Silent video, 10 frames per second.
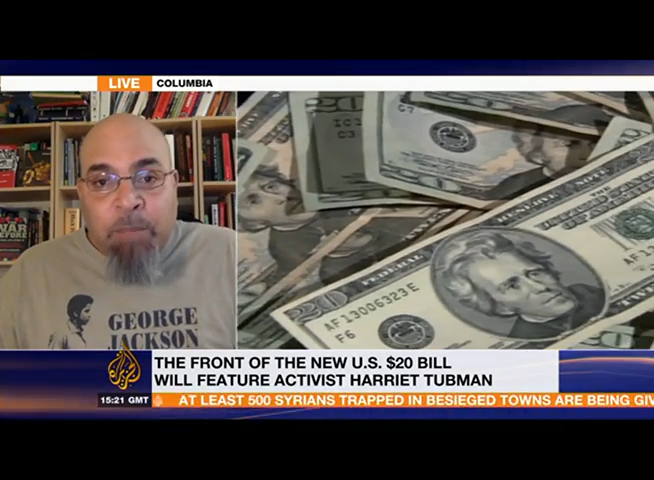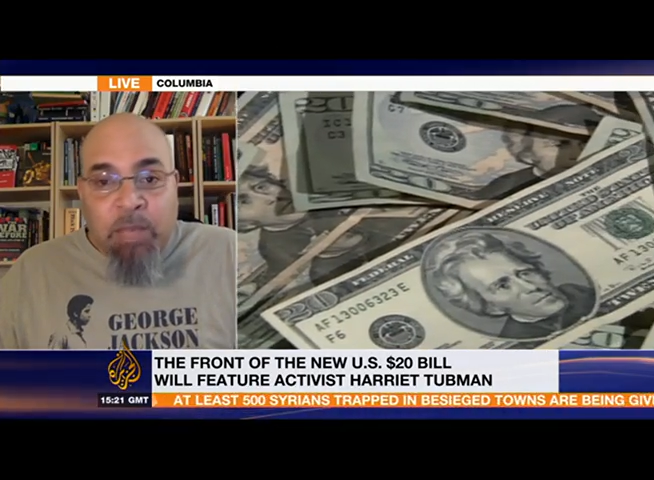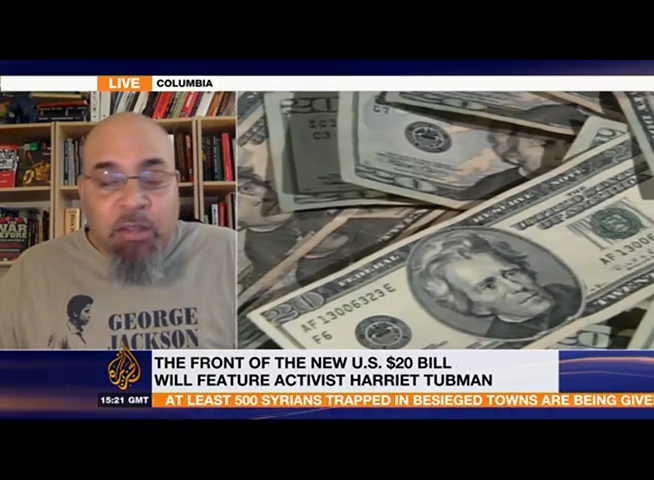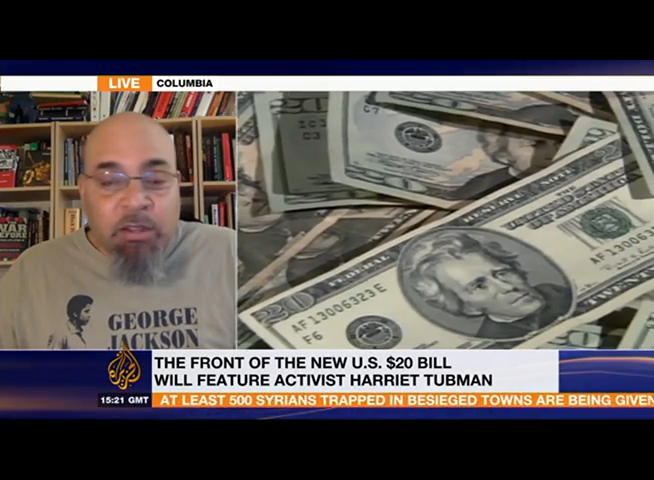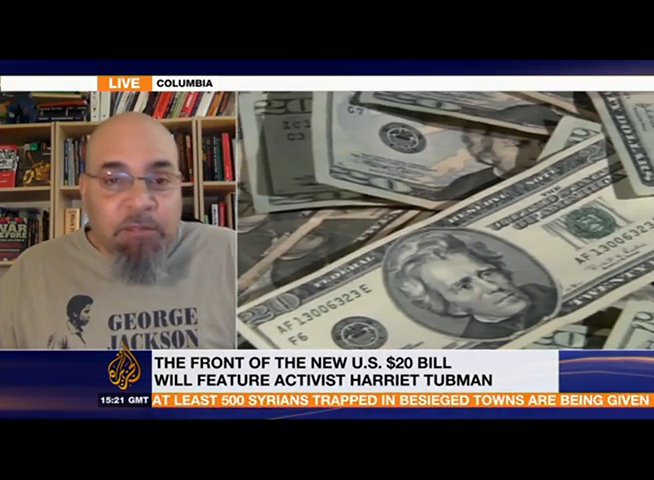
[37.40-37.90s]

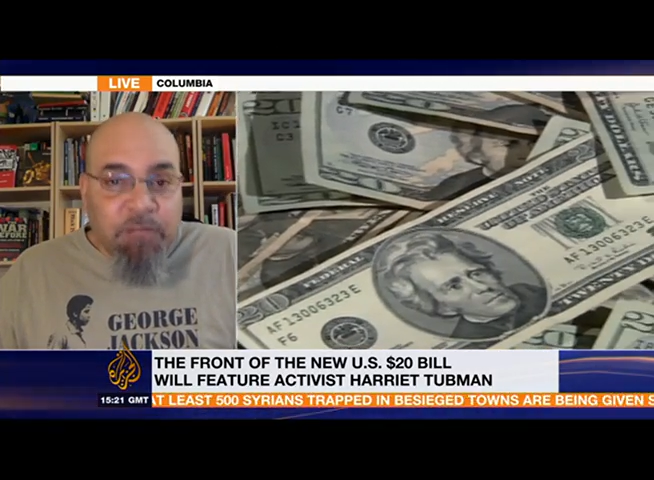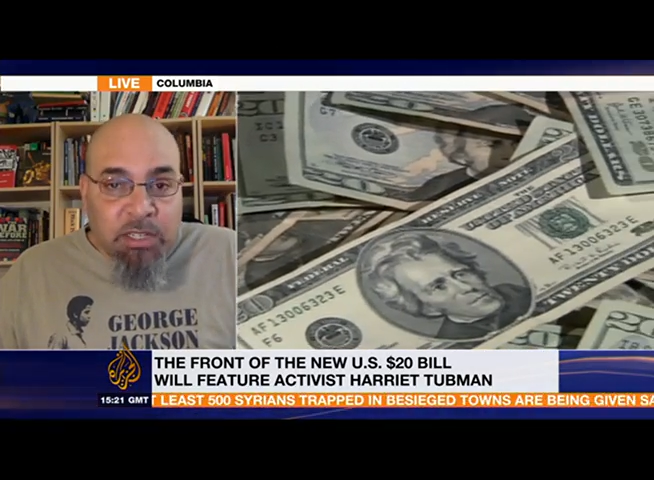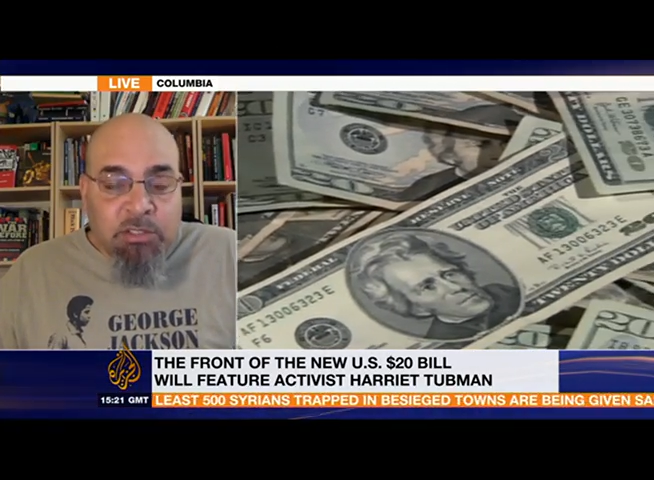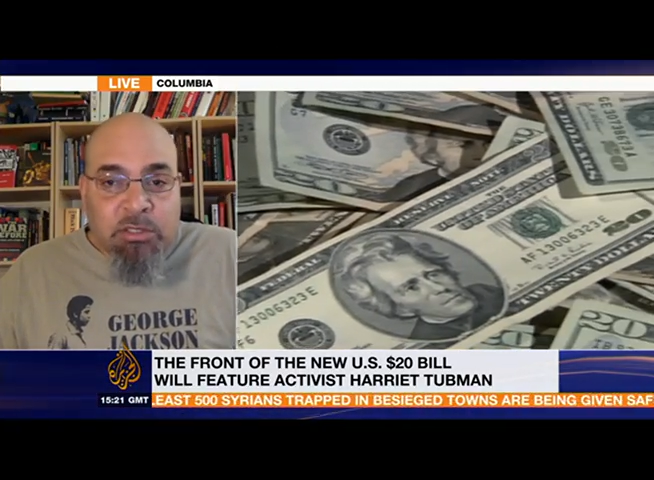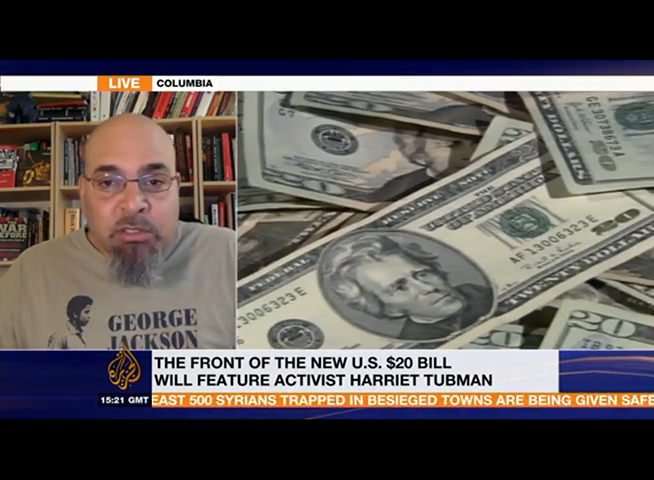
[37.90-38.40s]
and
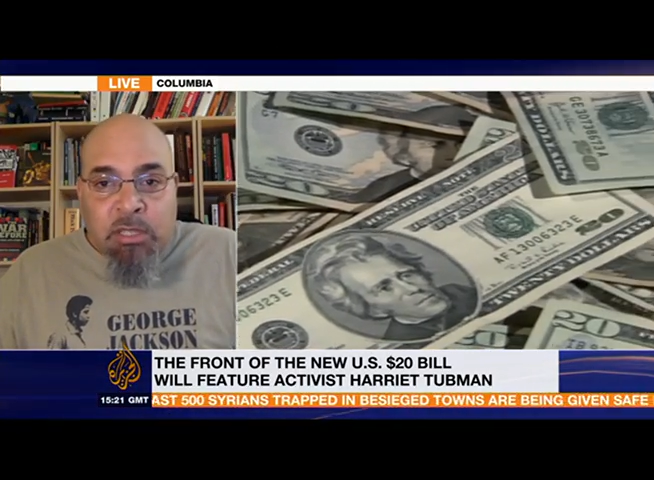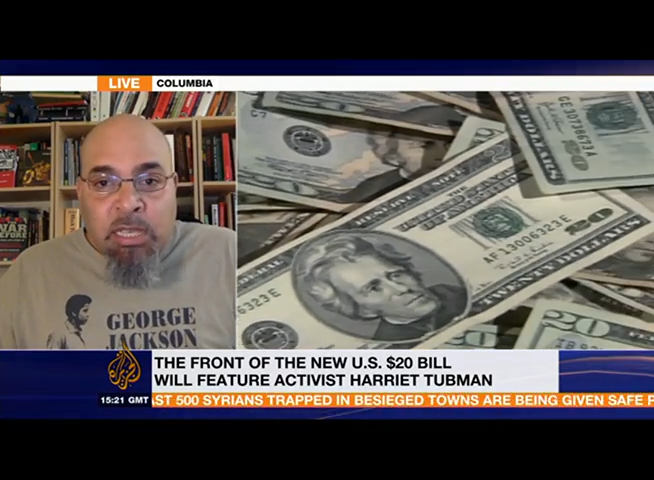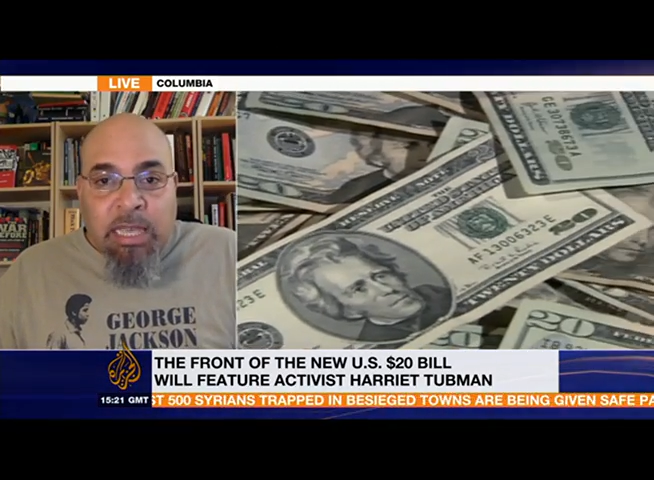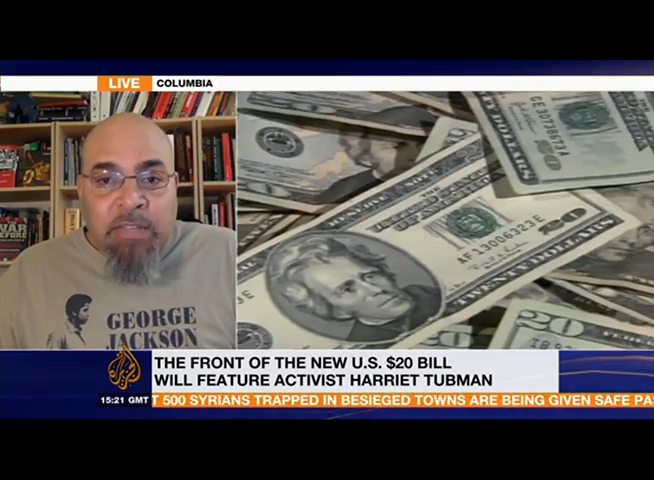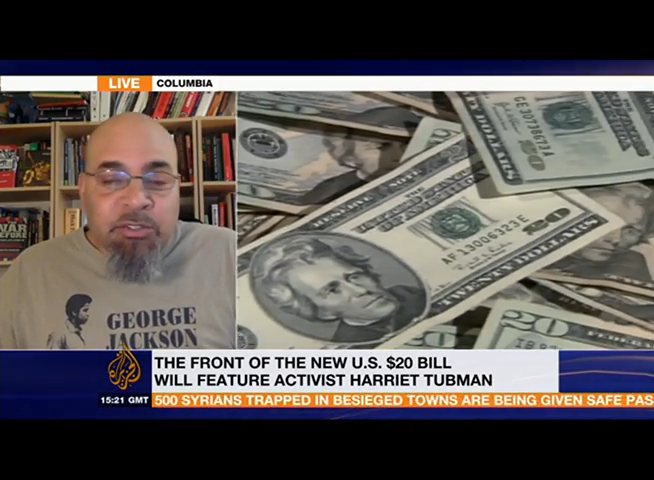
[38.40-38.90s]
unfinished
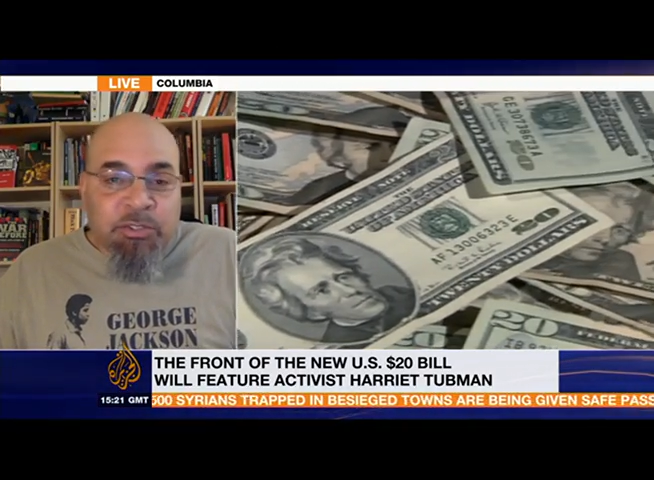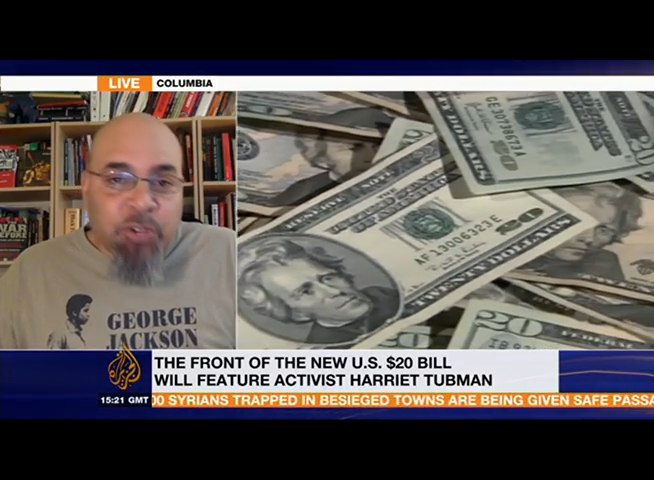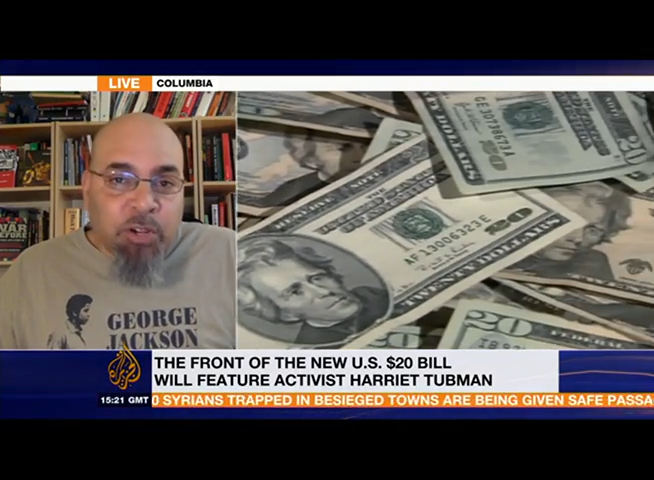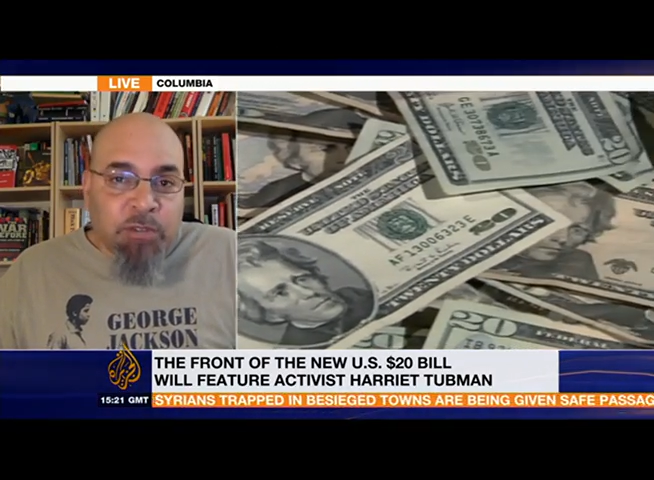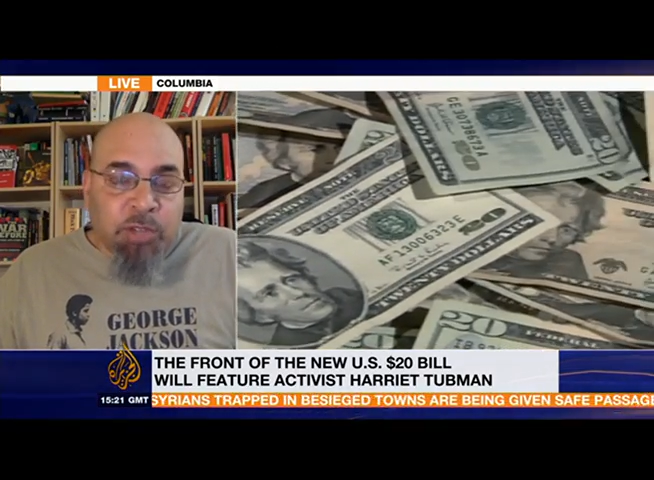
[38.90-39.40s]
and
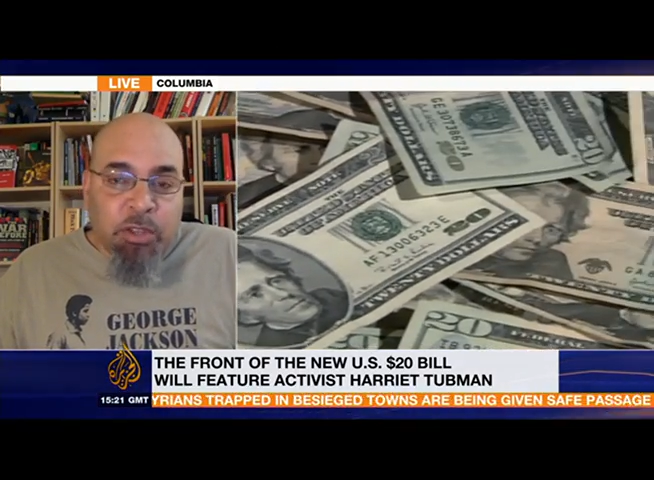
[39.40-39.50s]
deserves all